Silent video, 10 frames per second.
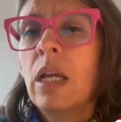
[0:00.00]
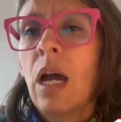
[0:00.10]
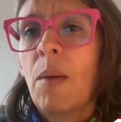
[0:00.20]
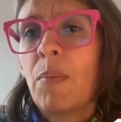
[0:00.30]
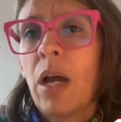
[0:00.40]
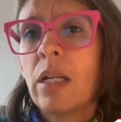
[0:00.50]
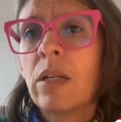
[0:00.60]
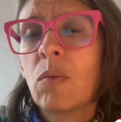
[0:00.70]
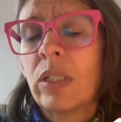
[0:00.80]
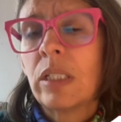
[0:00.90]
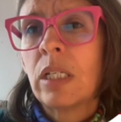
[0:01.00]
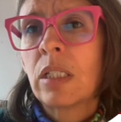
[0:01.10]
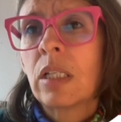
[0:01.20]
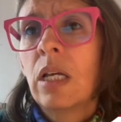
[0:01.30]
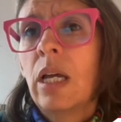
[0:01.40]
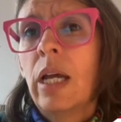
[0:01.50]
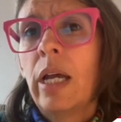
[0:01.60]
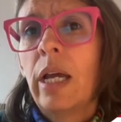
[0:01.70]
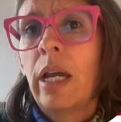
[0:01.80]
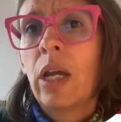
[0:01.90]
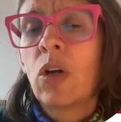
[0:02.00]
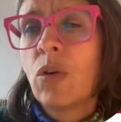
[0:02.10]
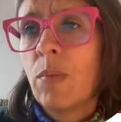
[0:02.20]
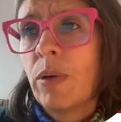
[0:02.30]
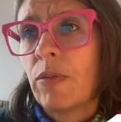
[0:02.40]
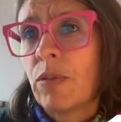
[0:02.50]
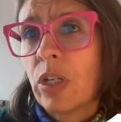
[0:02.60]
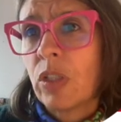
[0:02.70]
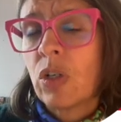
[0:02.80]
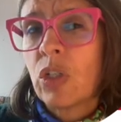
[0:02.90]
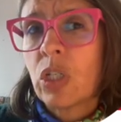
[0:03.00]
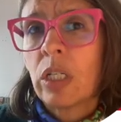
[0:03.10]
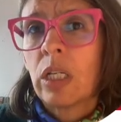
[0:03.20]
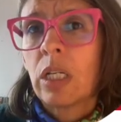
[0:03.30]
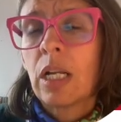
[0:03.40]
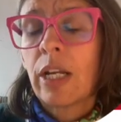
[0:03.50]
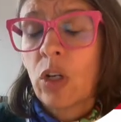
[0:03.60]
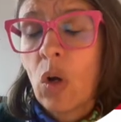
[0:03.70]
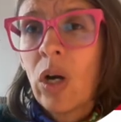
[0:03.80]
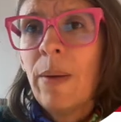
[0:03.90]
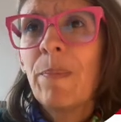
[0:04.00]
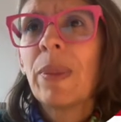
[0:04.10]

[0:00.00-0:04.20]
Applied Linguistics group of research in La Rioja,